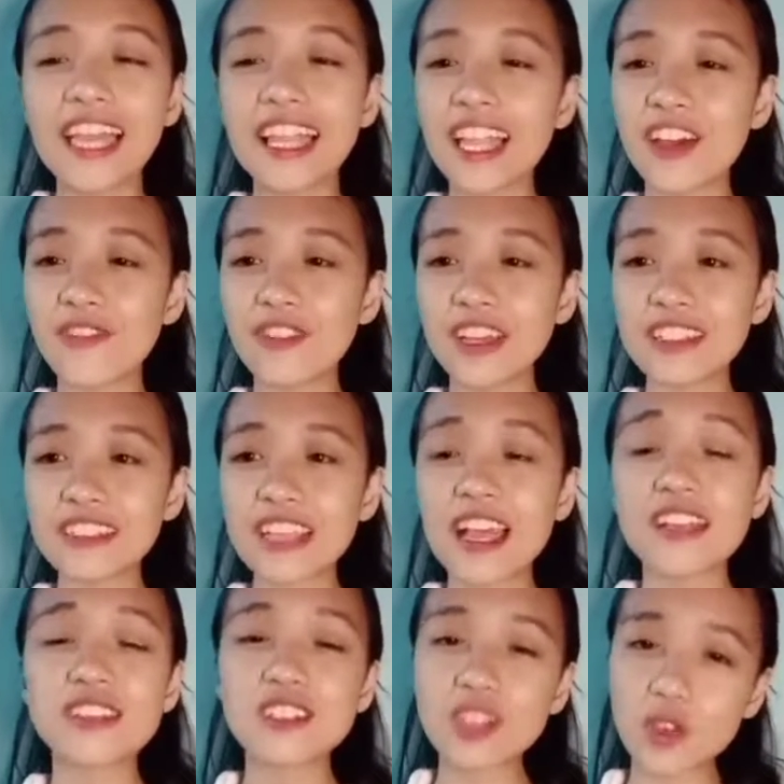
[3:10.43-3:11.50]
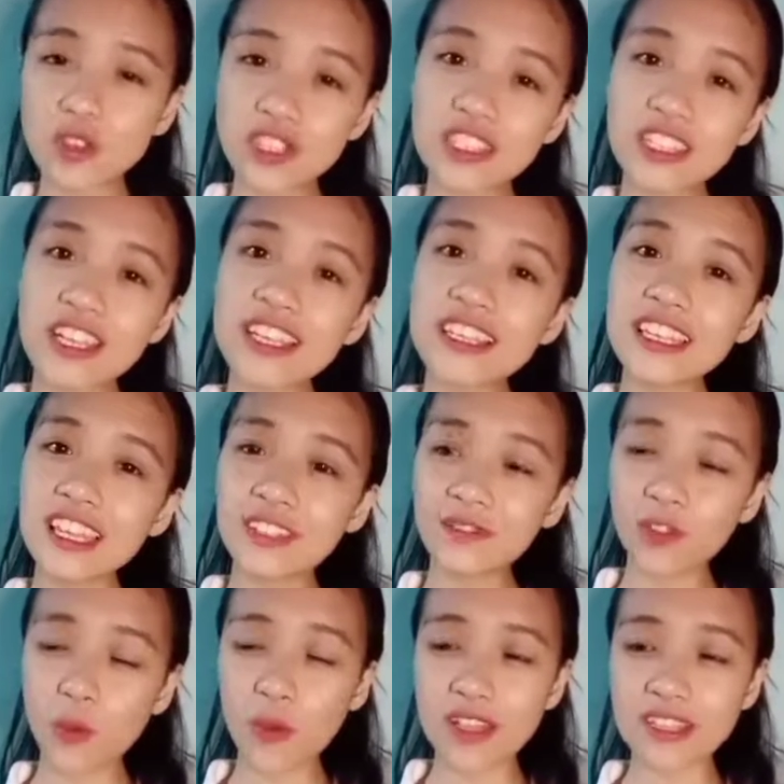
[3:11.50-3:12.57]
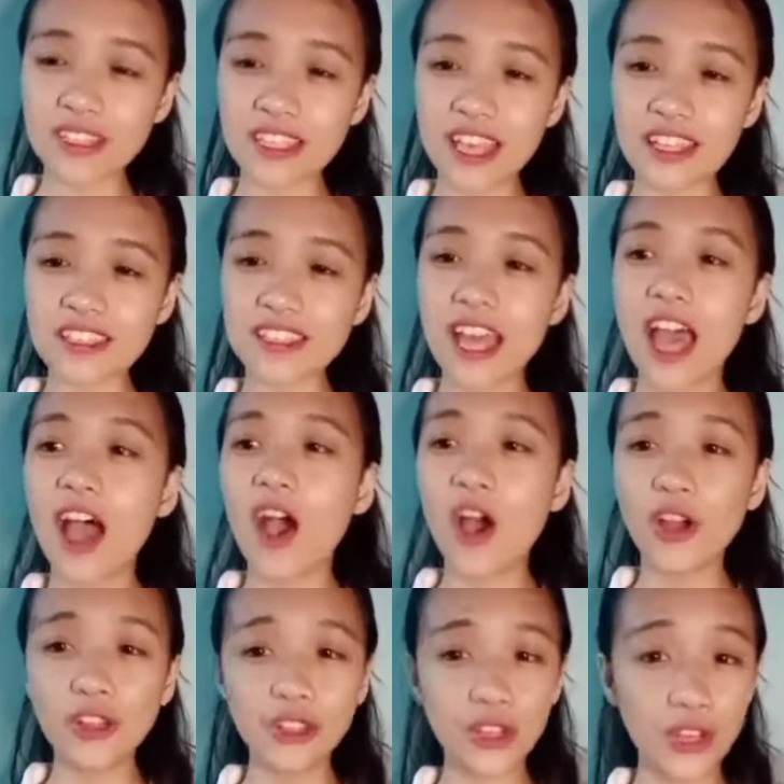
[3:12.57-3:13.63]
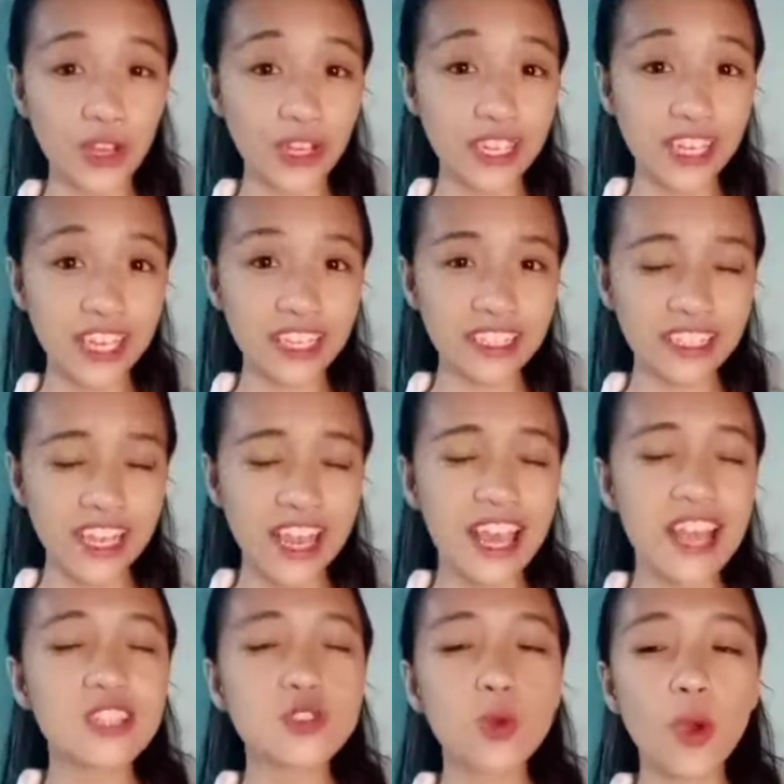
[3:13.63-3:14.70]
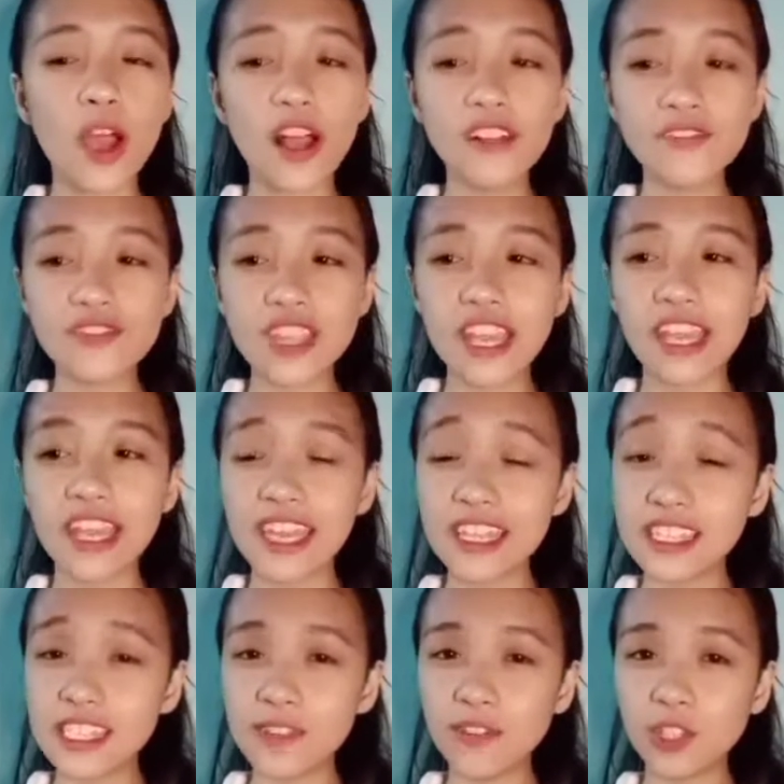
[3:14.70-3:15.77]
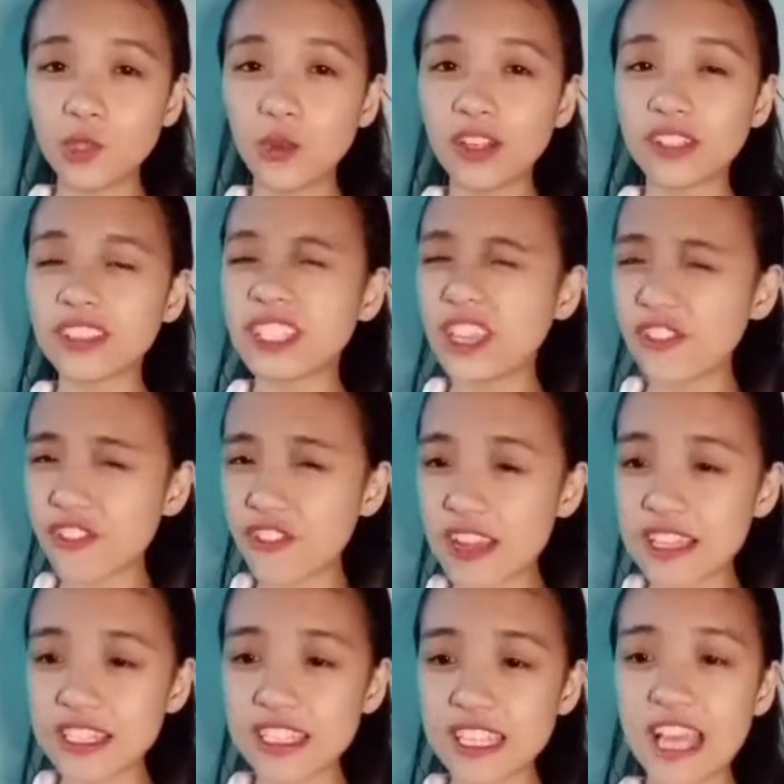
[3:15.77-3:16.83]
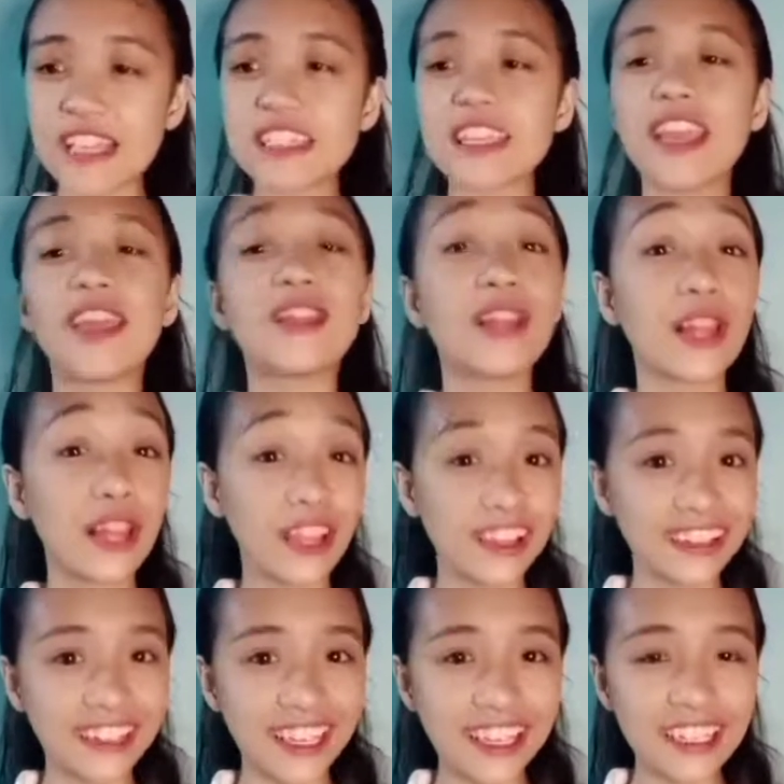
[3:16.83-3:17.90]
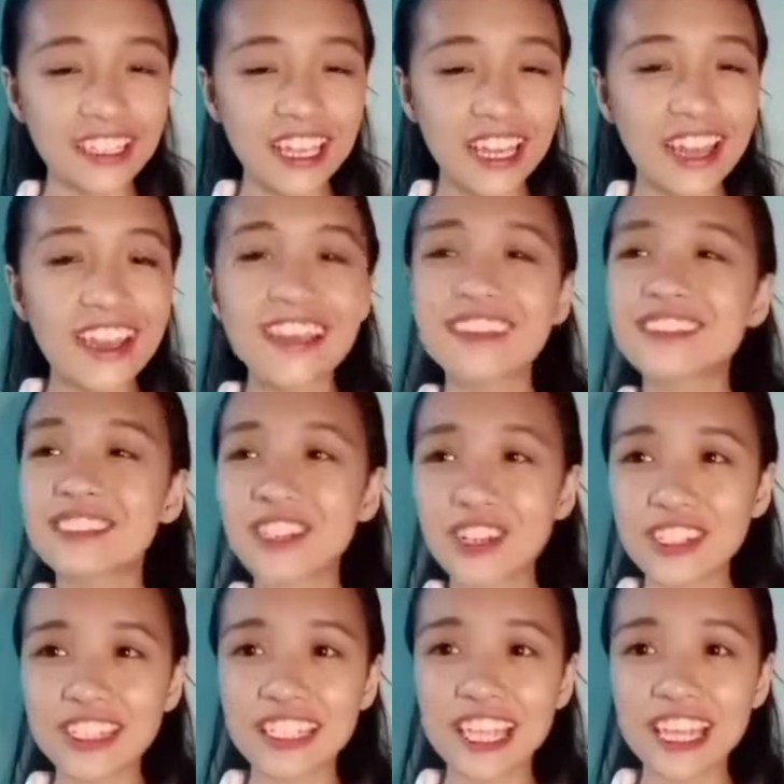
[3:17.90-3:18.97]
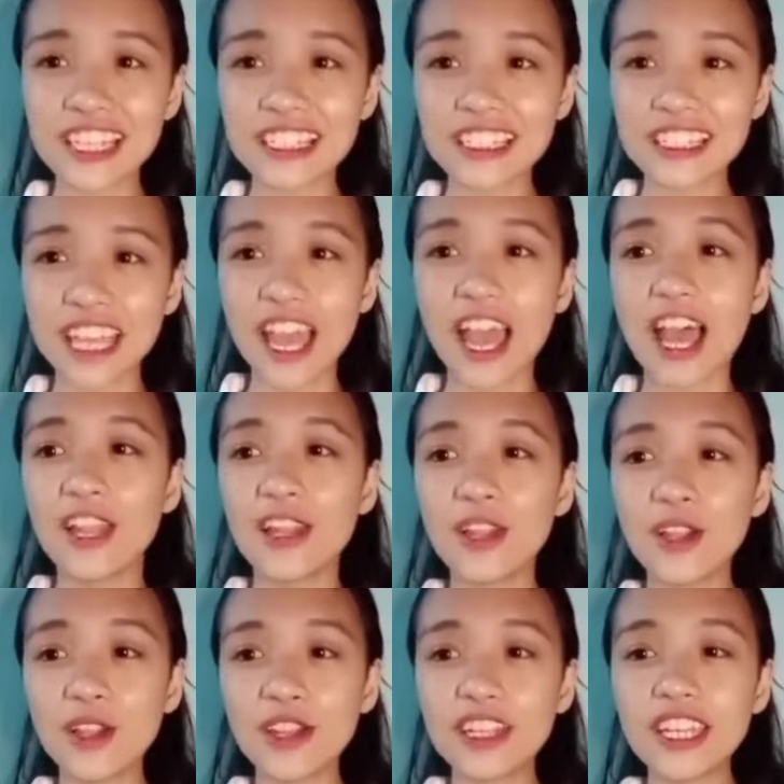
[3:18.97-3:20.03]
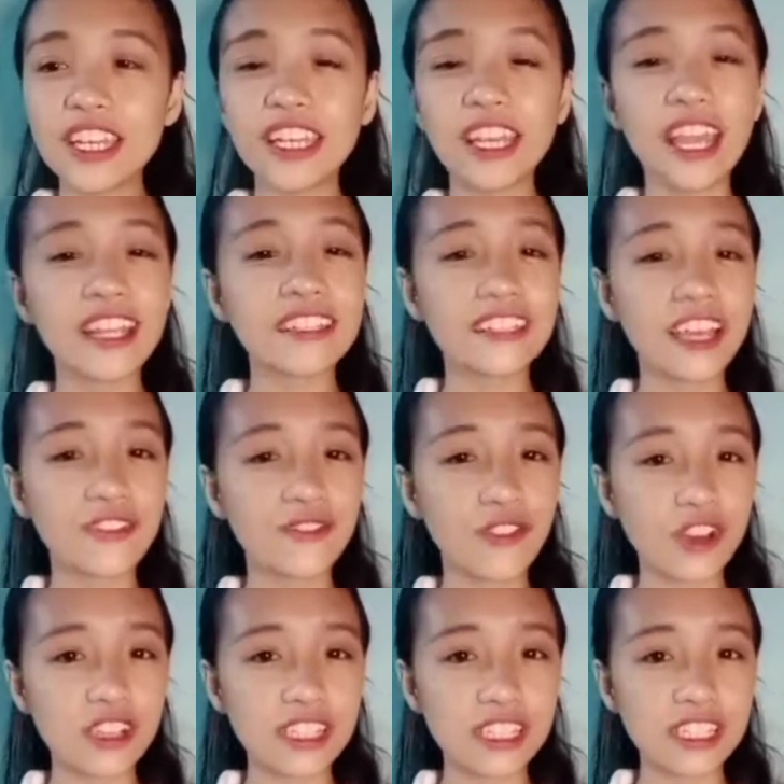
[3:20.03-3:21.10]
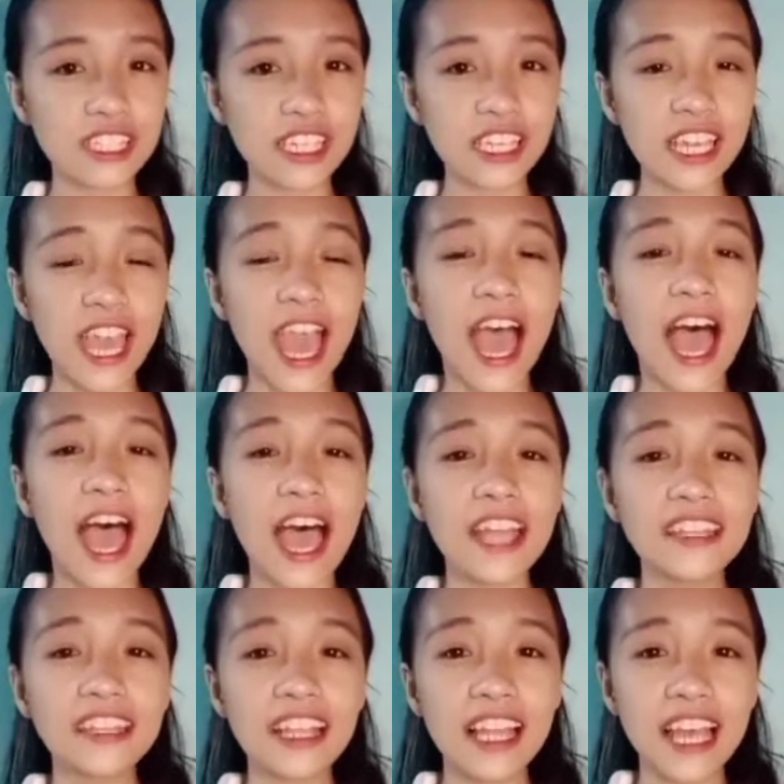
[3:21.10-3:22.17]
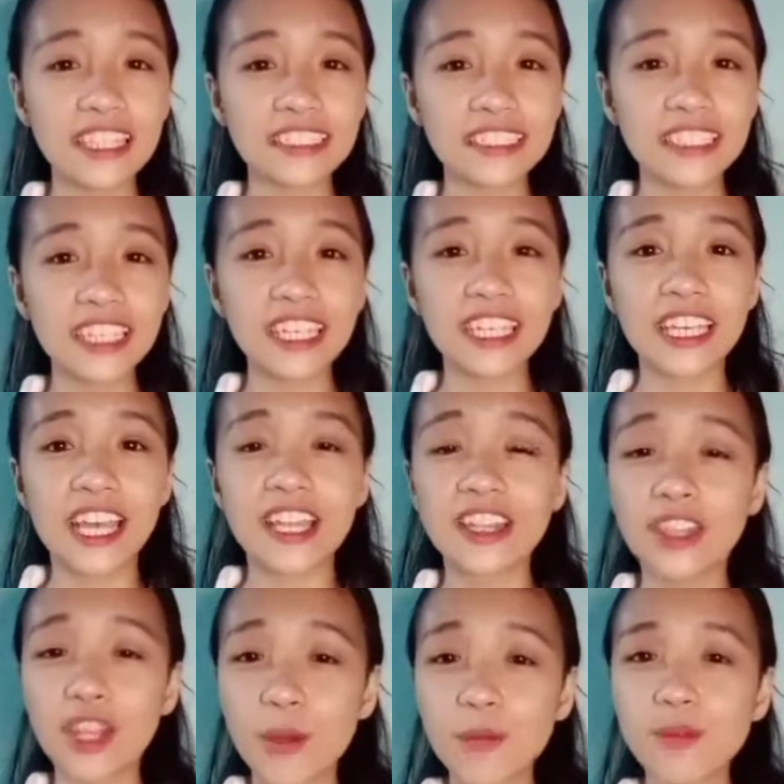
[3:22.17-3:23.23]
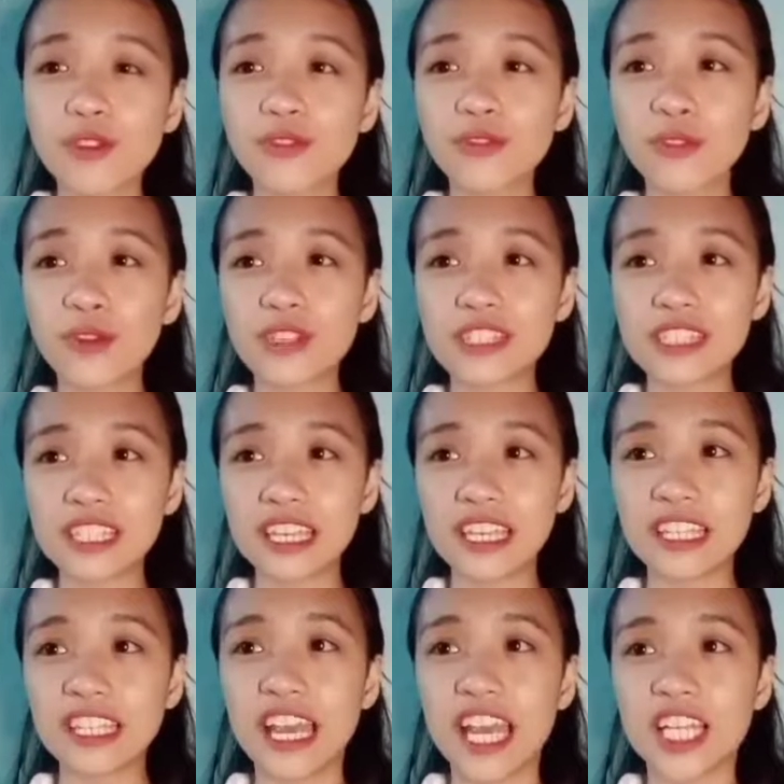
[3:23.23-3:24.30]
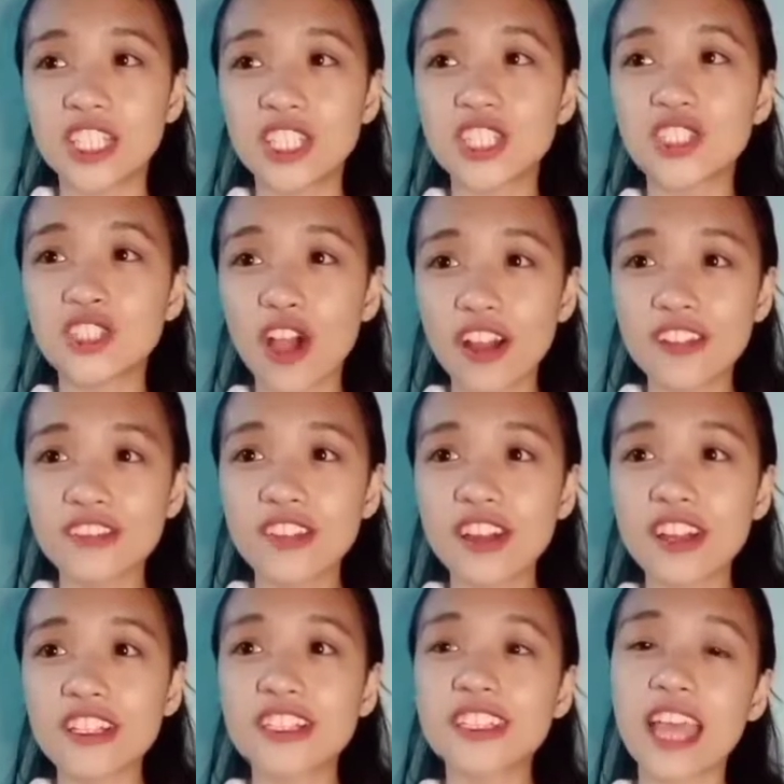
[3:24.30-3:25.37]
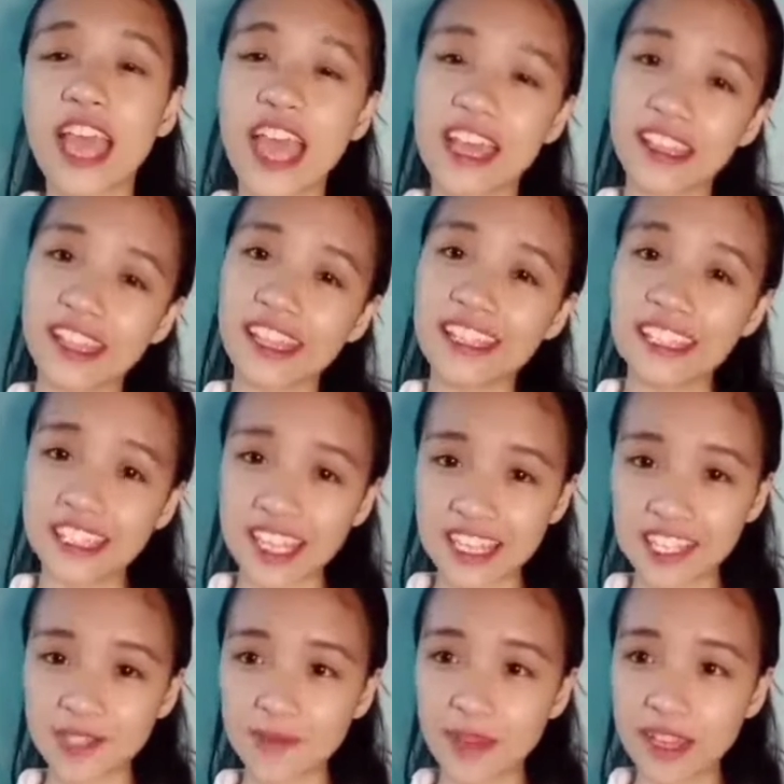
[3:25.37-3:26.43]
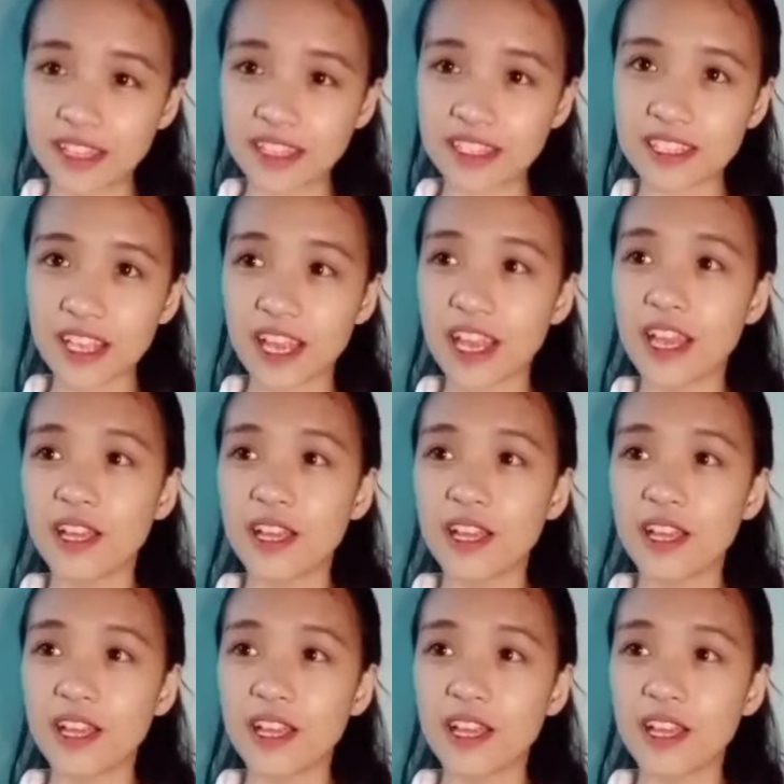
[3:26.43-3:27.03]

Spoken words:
11. Social influences on learning. 12. Individual differences in learning. 13. Learning and diversity. And lastly, number 14, standards and assessment.